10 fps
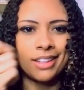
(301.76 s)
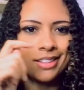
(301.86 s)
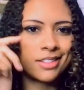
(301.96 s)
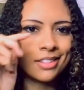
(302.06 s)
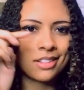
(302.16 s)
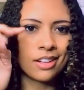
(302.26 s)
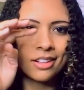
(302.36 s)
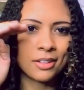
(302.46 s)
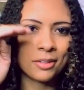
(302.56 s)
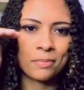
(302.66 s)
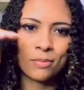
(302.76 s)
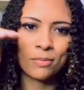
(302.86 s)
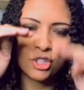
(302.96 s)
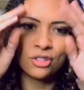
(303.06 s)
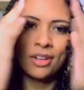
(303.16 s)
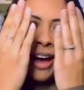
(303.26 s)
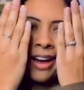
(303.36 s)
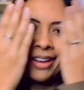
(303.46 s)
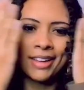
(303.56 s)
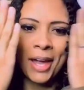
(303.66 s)
like a stuck
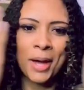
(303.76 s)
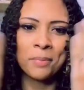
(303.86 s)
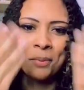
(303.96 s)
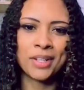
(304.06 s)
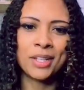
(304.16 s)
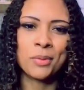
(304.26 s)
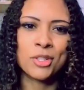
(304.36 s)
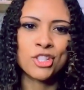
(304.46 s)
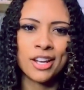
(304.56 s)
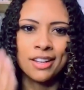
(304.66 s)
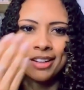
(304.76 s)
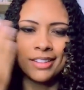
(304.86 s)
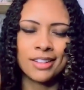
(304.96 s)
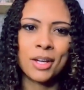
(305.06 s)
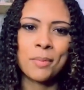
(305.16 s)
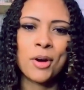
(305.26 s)
eye cap when he was shedding. It didn't come